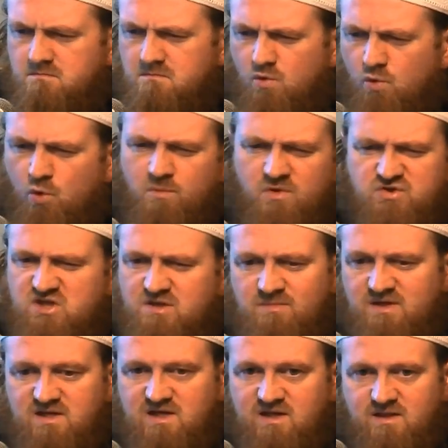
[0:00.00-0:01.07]
almost
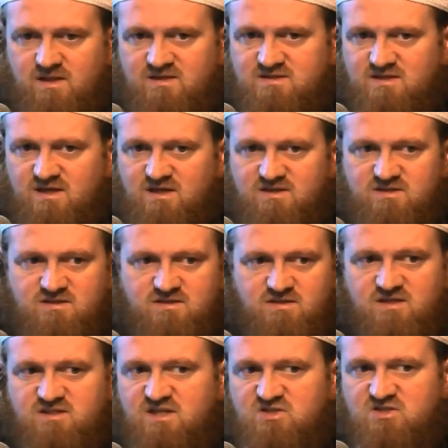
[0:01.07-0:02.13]
immediately then says
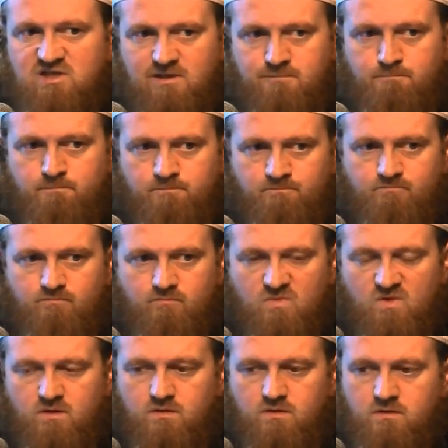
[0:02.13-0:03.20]
the taslim.
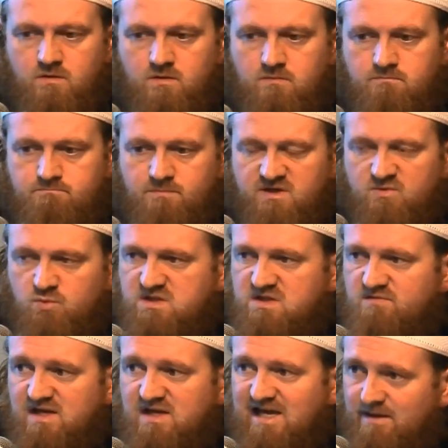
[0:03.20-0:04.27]
But
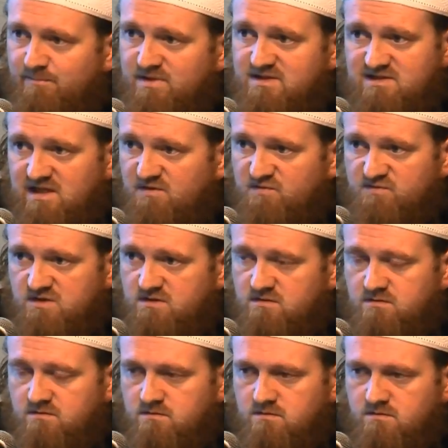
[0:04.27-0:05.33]
whatever gap is left,
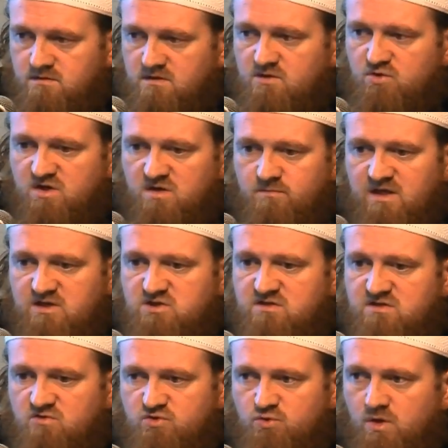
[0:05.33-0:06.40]
that you can make
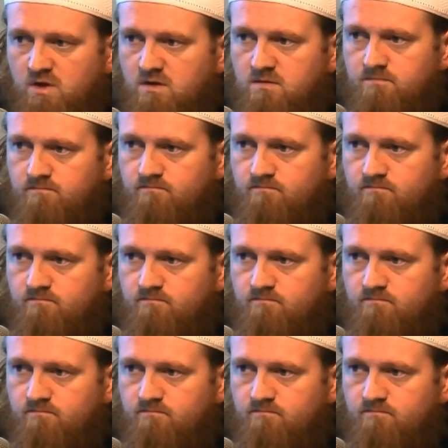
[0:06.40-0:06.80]
general dua.